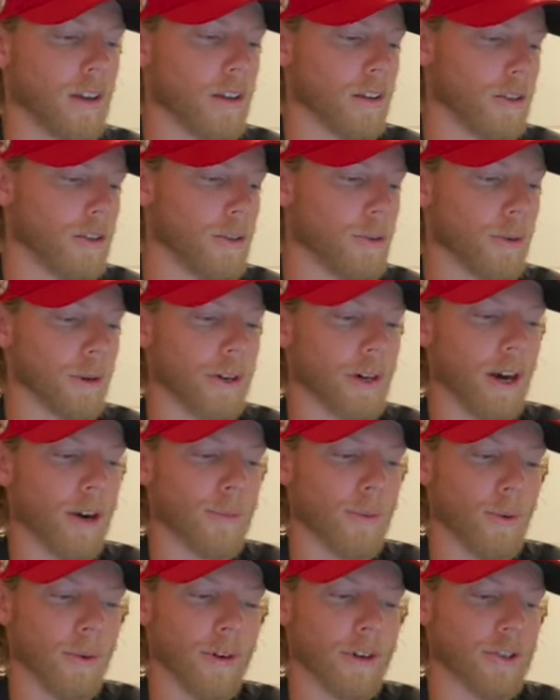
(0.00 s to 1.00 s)
Newark
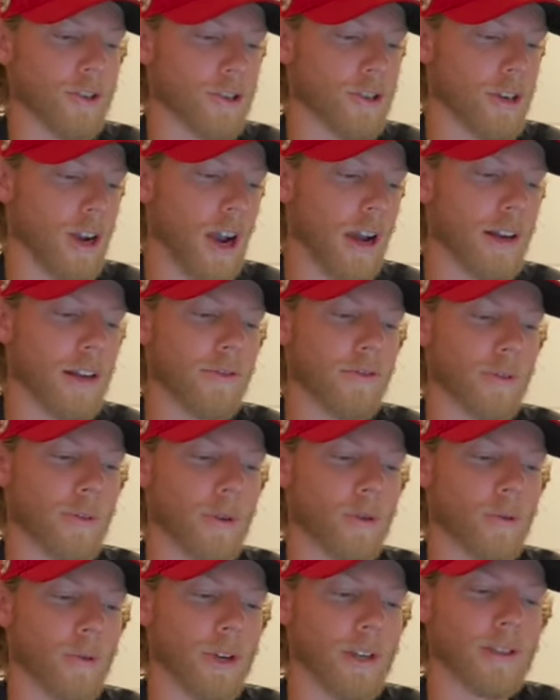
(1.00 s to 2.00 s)
Airport is shiny from
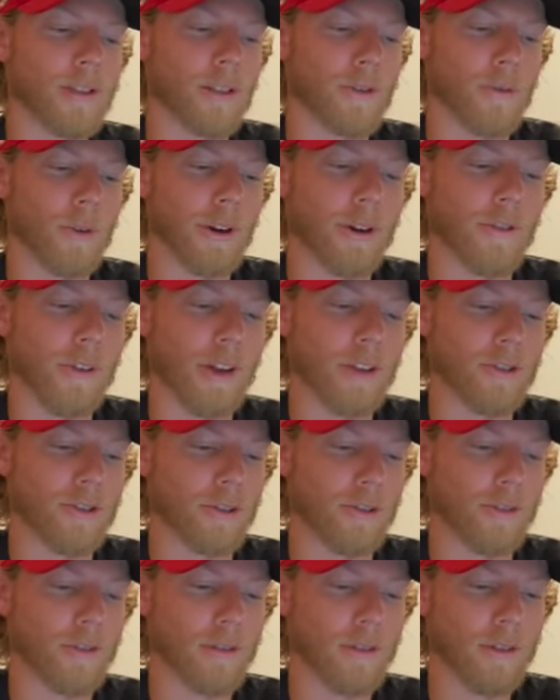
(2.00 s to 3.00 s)
a recent
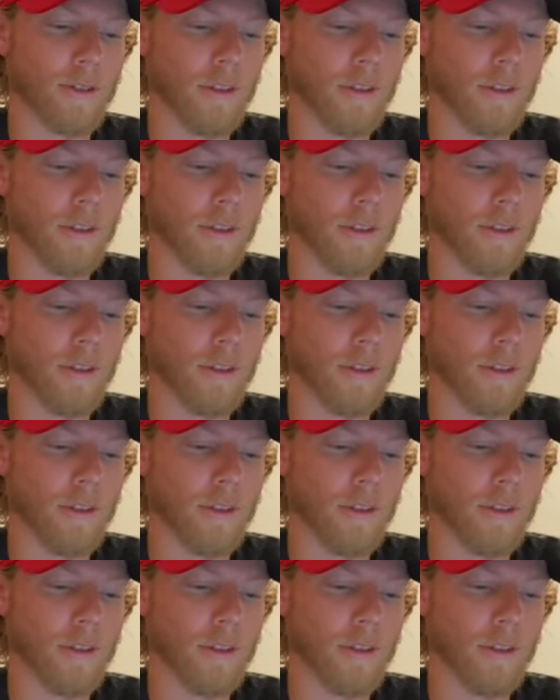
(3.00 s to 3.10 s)
renovation.